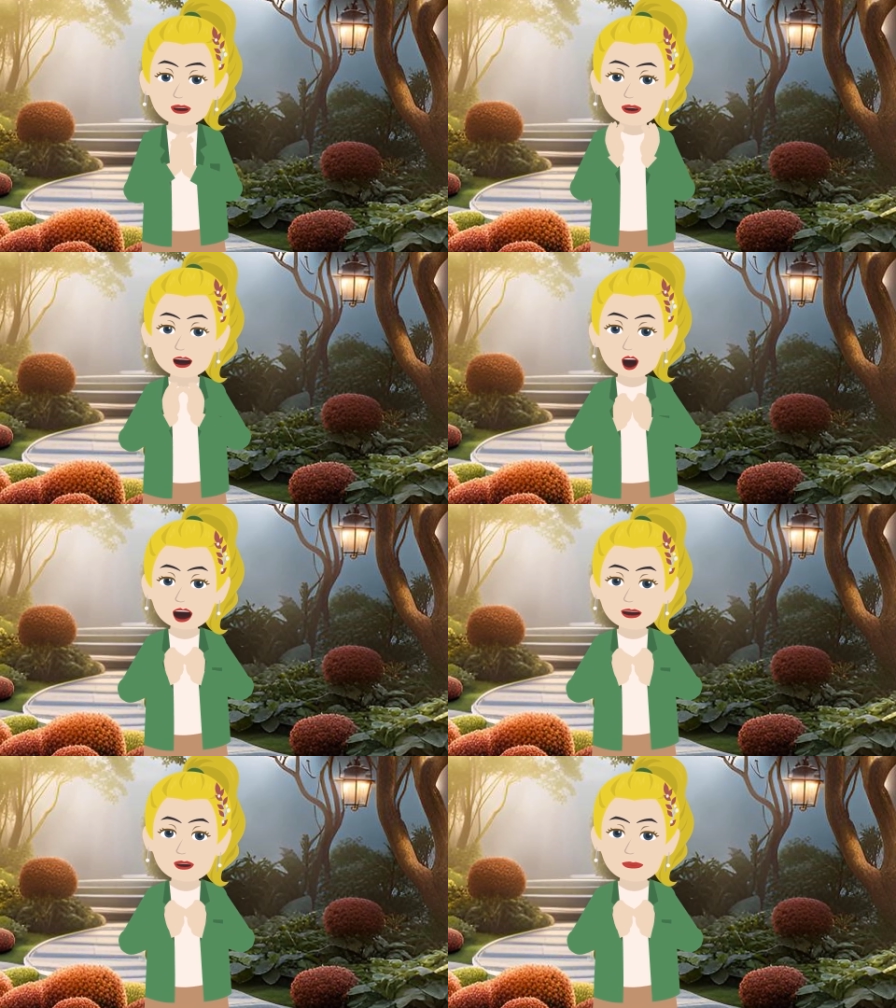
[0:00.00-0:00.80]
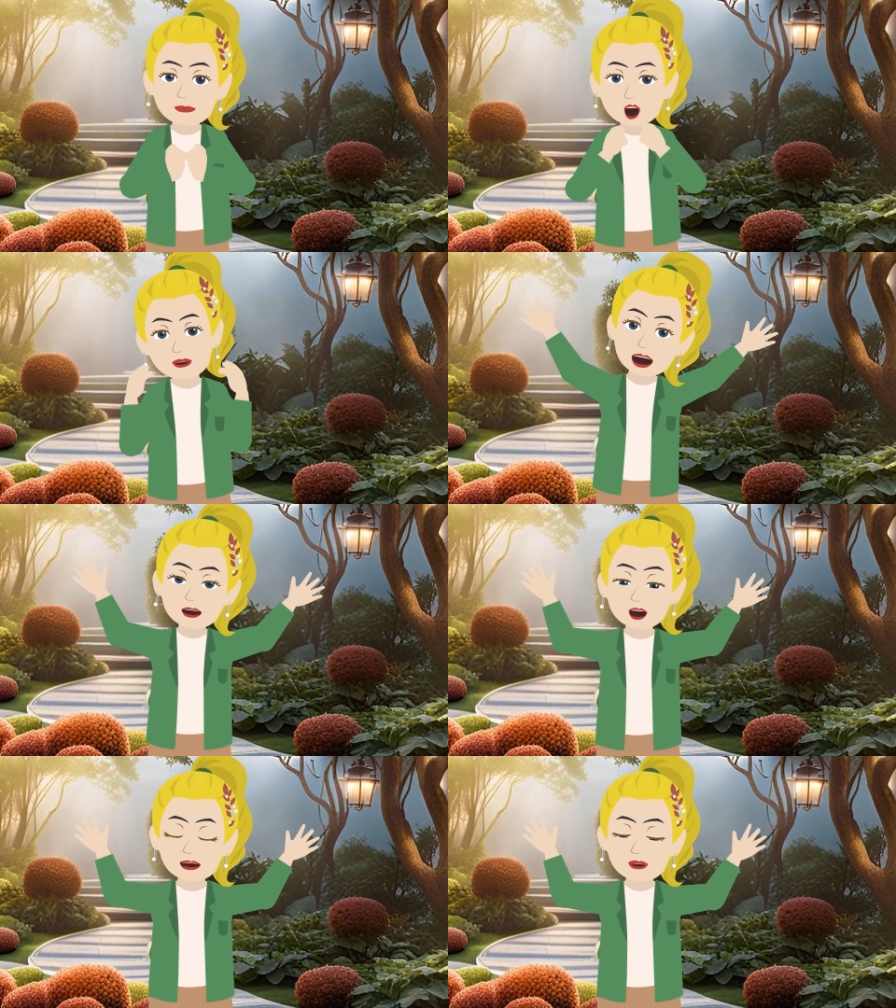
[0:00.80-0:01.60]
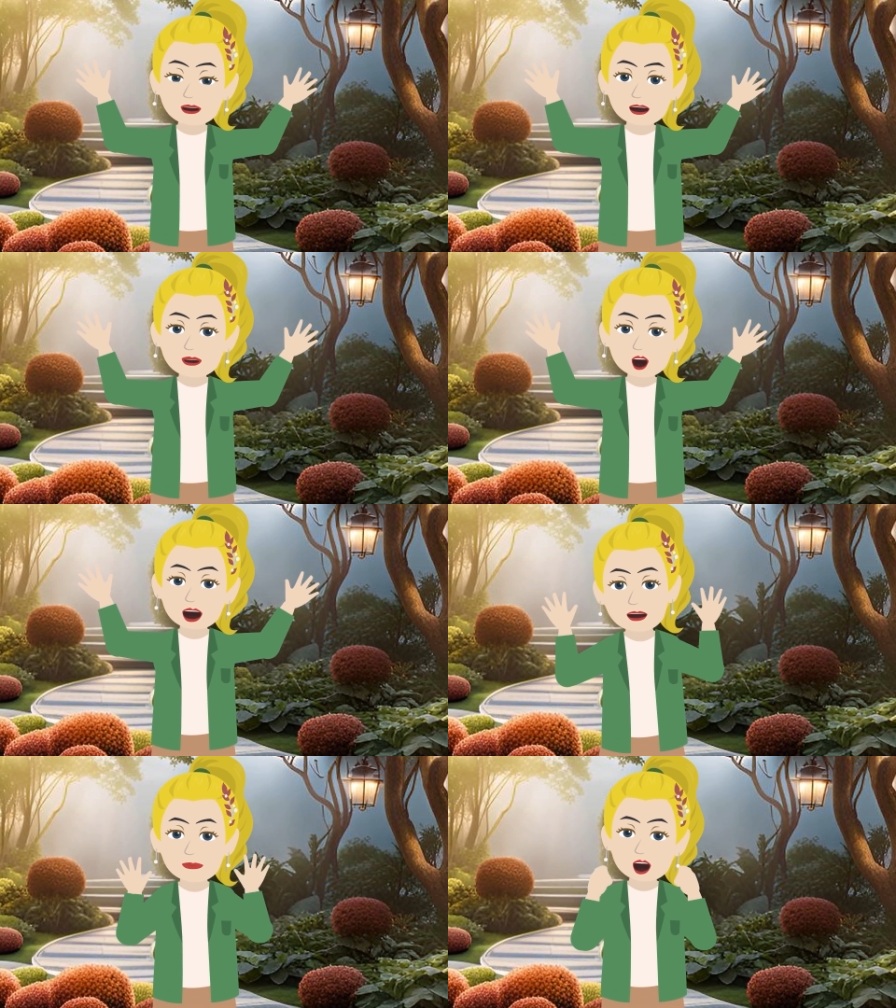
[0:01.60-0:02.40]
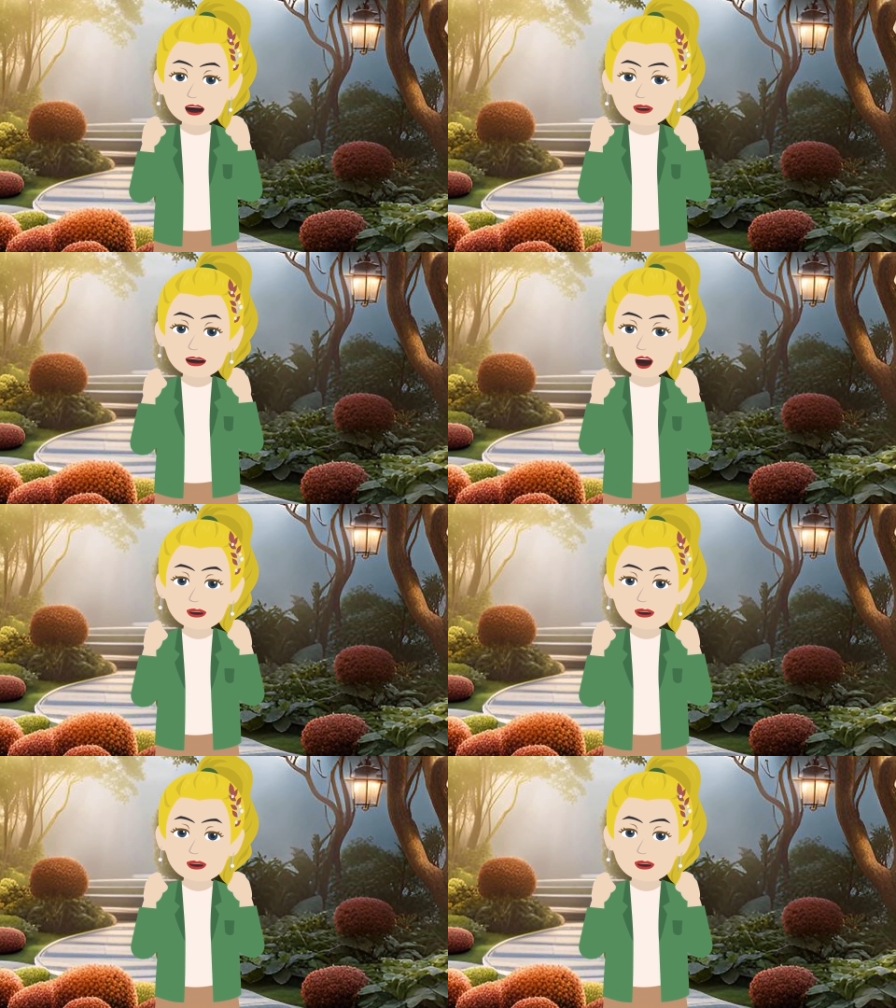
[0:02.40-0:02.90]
are not in the place of justifying the place that you